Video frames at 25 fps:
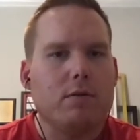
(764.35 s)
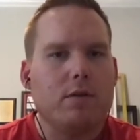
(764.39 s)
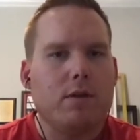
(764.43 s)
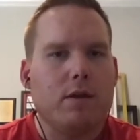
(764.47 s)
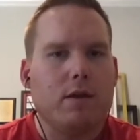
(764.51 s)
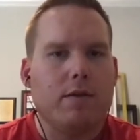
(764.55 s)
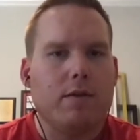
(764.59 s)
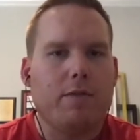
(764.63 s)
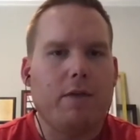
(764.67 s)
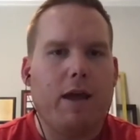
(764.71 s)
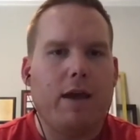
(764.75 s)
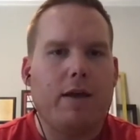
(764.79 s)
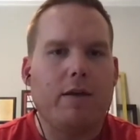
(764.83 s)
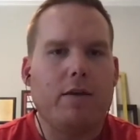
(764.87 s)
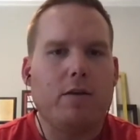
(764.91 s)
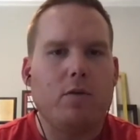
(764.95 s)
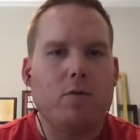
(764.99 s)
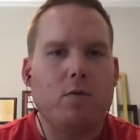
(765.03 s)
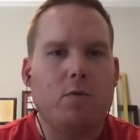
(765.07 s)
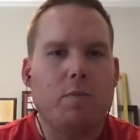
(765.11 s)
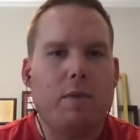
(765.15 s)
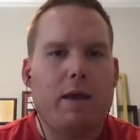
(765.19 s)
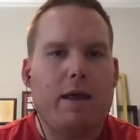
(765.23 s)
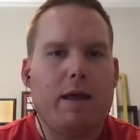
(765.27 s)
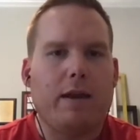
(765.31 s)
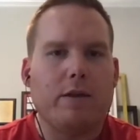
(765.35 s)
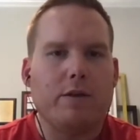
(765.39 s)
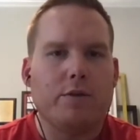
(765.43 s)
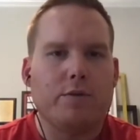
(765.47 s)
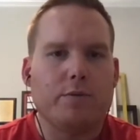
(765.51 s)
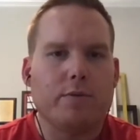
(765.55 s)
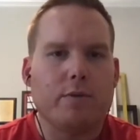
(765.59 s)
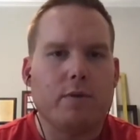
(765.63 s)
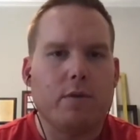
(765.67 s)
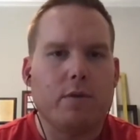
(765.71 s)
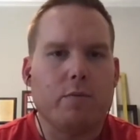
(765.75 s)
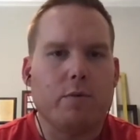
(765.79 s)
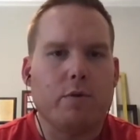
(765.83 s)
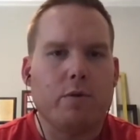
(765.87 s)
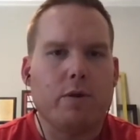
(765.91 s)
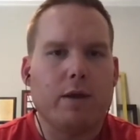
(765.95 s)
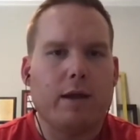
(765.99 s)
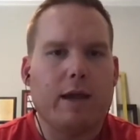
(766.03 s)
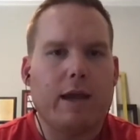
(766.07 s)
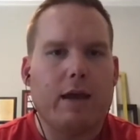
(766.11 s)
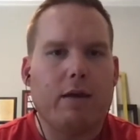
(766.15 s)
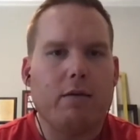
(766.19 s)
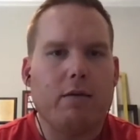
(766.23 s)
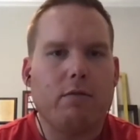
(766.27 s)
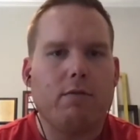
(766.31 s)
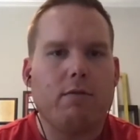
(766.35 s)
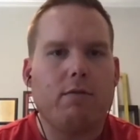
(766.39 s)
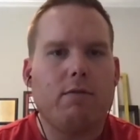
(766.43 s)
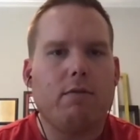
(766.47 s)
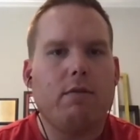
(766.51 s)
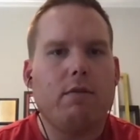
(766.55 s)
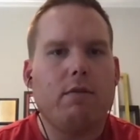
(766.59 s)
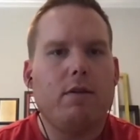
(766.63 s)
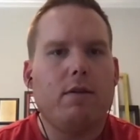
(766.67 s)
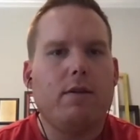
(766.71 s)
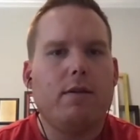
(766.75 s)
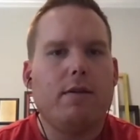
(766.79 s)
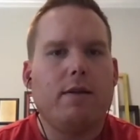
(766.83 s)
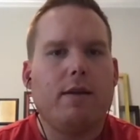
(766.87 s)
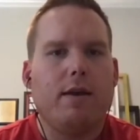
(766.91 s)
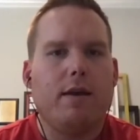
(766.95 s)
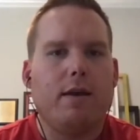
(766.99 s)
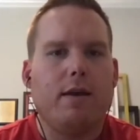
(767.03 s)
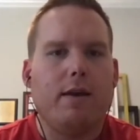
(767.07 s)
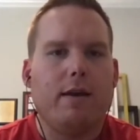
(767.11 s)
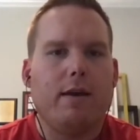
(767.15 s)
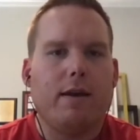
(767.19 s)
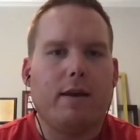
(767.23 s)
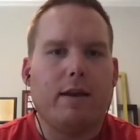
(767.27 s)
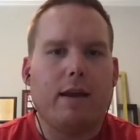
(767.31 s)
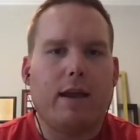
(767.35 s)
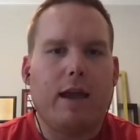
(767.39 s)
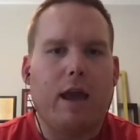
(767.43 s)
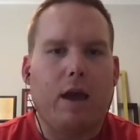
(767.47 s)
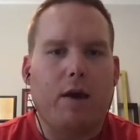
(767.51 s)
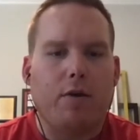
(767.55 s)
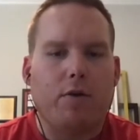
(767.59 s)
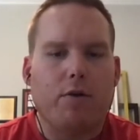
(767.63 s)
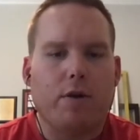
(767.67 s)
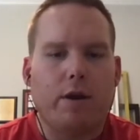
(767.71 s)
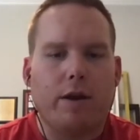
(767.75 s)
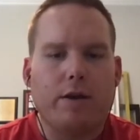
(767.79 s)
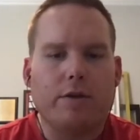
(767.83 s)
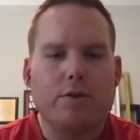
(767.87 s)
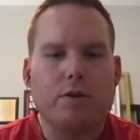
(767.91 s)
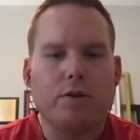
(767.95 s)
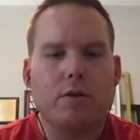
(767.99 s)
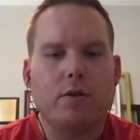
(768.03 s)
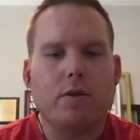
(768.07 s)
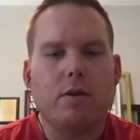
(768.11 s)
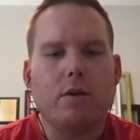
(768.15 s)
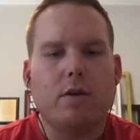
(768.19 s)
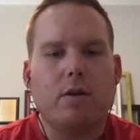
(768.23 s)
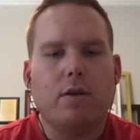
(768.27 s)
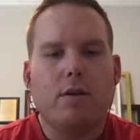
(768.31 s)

of how you manage the root accounts and account creation,